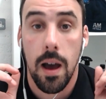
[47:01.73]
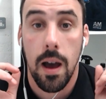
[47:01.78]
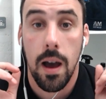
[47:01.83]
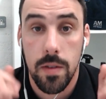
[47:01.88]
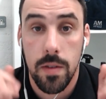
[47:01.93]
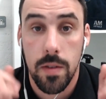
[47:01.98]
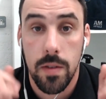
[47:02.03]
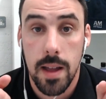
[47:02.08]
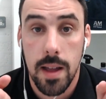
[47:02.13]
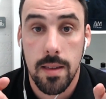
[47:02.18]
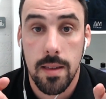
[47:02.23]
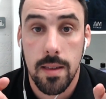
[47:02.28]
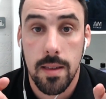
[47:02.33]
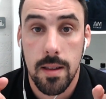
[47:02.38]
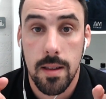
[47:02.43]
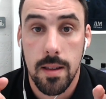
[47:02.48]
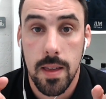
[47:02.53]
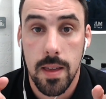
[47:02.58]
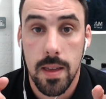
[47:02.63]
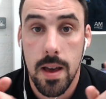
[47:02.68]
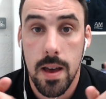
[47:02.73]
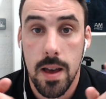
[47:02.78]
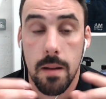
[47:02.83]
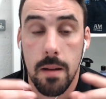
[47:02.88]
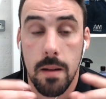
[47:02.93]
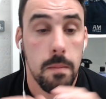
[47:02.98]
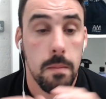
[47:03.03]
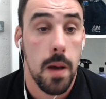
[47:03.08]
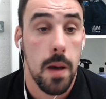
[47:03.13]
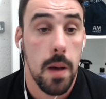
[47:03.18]
I have yet to study
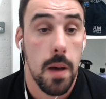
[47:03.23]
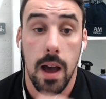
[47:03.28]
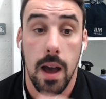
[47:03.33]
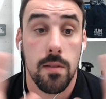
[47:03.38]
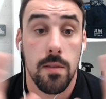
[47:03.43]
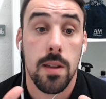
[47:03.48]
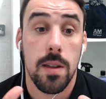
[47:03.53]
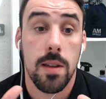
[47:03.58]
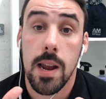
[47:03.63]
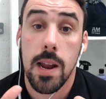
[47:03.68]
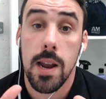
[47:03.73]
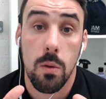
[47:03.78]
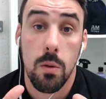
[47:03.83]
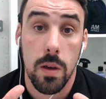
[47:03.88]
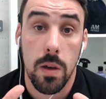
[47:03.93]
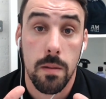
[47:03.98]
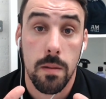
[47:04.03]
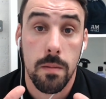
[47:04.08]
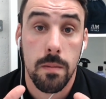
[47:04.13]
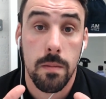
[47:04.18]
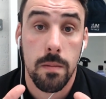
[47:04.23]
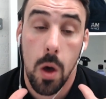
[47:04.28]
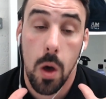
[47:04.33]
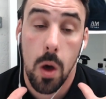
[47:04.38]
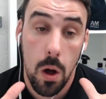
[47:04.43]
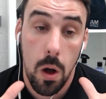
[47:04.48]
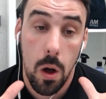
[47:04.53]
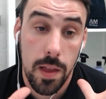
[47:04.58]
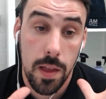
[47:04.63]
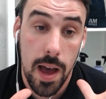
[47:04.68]
that. I haven't done any of it.
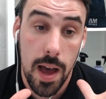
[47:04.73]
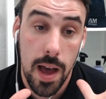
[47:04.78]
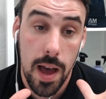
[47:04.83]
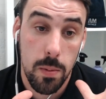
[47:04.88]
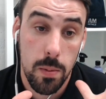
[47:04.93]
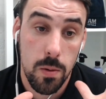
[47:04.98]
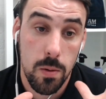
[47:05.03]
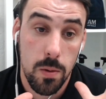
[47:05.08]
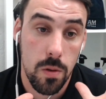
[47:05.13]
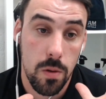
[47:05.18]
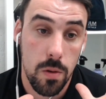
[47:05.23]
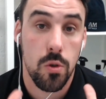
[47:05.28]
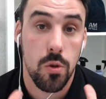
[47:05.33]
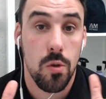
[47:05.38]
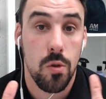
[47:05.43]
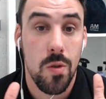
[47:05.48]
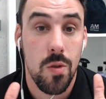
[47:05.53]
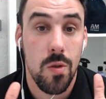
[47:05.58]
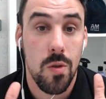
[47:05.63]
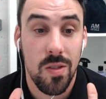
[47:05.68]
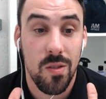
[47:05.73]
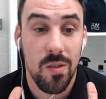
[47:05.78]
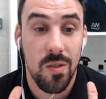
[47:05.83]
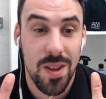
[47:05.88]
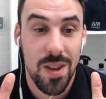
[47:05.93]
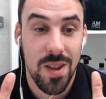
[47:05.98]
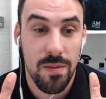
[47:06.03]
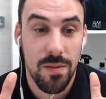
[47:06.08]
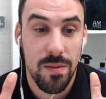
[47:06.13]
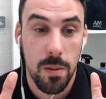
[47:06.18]
All that happened was during the
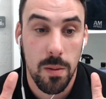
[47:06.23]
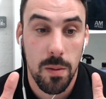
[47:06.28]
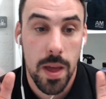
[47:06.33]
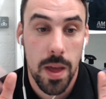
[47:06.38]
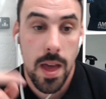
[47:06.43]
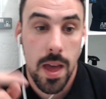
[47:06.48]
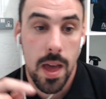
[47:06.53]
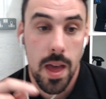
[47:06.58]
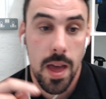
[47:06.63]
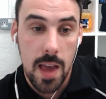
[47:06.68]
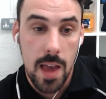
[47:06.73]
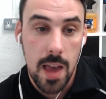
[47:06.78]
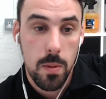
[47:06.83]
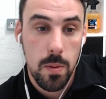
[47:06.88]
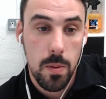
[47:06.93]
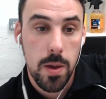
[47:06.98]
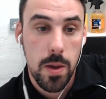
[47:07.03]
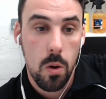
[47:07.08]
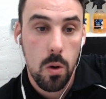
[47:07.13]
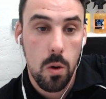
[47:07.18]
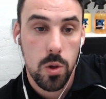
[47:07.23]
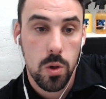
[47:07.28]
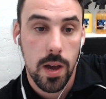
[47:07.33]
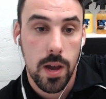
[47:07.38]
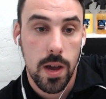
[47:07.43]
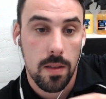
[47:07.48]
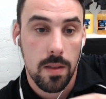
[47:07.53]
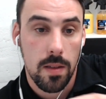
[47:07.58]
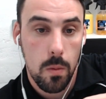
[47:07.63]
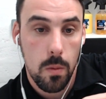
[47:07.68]
refurb, SBB
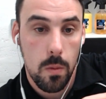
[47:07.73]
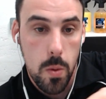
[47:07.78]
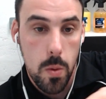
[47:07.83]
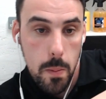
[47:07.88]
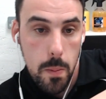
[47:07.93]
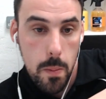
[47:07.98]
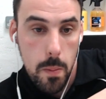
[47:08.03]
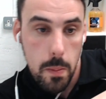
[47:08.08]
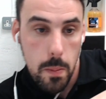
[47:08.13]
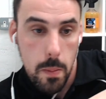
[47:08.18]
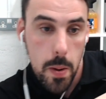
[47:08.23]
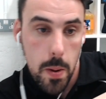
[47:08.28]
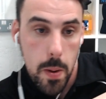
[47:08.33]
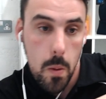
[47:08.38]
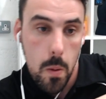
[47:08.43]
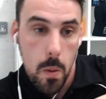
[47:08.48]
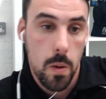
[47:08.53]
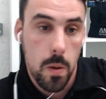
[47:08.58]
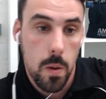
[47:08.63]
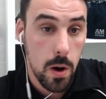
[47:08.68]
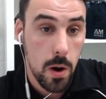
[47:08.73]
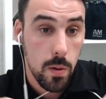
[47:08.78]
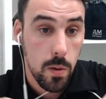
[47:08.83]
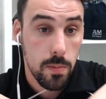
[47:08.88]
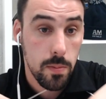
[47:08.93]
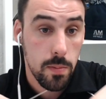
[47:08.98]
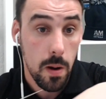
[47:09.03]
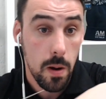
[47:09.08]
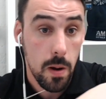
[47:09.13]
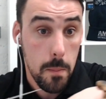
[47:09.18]
Altshine, Mark
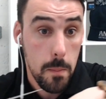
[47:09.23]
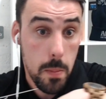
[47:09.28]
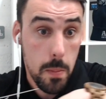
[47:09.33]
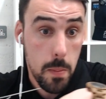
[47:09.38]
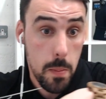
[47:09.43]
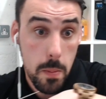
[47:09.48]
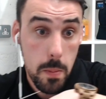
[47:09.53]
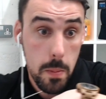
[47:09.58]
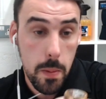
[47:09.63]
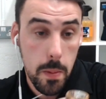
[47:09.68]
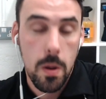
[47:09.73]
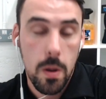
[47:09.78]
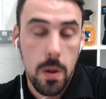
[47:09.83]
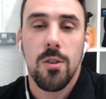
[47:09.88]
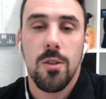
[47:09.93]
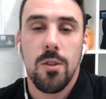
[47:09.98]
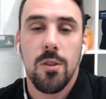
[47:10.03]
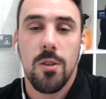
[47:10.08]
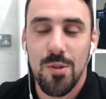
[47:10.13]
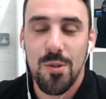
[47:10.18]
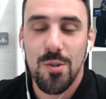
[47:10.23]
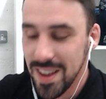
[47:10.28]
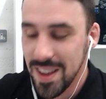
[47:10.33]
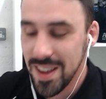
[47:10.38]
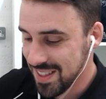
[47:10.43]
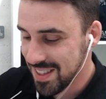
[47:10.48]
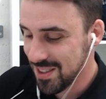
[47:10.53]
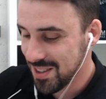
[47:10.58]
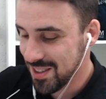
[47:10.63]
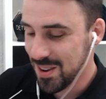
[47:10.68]
Webster,
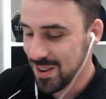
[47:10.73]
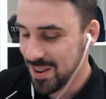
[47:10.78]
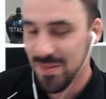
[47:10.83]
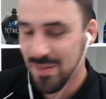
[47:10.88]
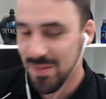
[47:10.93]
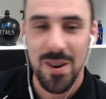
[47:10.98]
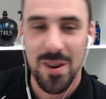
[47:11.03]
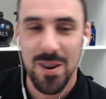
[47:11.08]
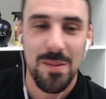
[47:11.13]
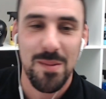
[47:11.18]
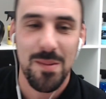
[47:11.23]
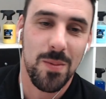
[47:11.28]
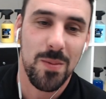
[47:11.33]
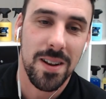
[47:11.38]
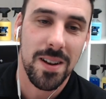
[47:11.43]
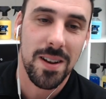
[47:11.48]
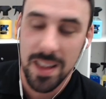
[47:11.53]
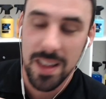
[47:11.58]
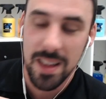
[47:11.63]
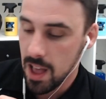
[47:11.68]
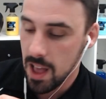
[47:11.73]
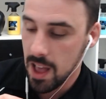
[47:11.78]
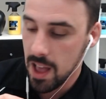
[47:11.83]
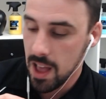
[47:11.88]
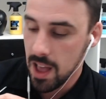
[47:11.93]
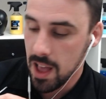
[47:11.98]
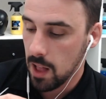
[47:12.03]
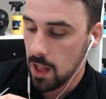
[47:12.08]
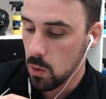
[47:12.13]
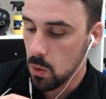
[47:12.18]
during the refurbishment, a
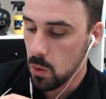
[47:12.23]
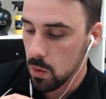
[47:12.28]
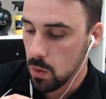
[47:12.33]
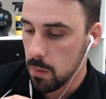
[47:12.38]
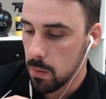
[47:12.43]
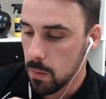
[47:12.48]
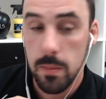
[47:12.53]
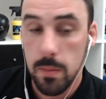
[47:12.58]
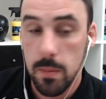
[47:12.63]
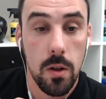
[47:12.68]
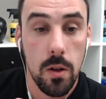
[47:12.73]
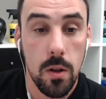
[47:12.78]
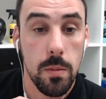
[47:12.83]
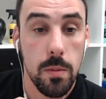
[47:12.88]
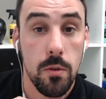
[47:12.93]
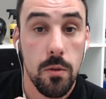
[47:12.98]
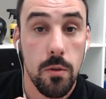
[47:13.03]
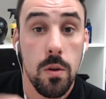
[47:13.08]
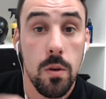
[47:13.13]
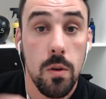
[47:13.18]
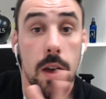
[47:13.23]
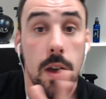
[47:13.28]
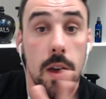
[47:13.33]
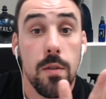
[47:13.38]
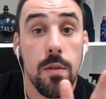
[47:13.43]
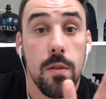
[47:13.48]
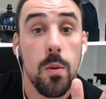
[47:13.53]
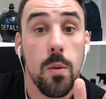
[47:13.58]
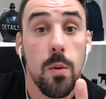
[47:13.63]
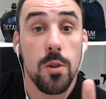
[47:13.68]
local company, McDonald Monroe,
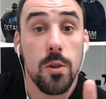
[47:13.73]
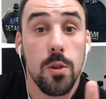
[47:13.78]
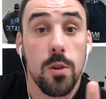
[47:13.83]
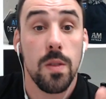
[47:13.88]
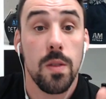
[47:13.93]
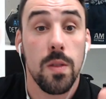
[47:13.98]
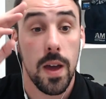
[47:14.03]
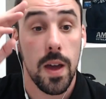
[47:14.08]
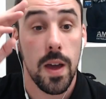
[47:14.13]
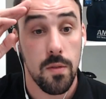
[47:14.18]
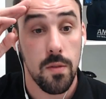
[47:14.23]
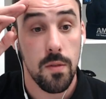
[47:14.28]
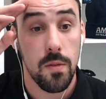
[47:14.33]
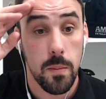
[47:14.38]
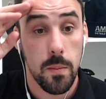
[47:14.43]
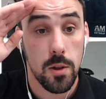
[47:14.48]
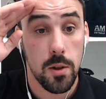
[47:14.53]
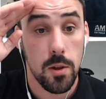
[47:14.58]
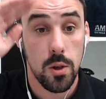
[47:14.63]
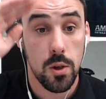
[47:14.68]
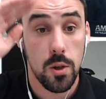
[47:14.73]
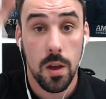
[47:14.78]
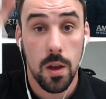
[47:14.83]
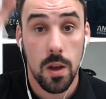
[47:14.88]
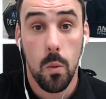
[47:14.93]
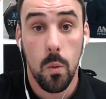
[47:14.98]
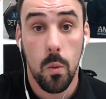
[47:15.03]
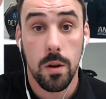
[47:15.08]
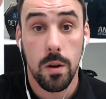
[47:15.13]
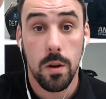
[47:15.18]
if you're watching, thank you very much.
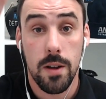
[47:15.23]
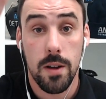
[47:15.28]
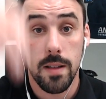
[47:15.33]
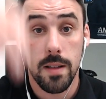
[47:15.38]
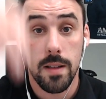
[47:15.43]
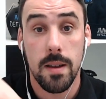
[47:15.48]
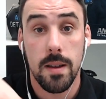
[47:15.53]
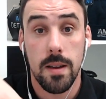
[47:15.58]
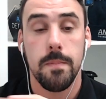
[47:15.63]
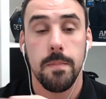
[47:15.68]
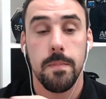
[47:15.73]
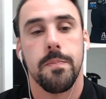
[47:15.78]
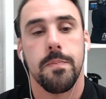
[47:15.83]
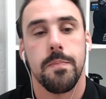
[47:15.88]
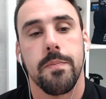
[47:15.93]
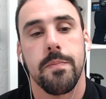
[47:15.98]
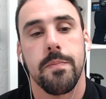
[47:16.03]
What a great team.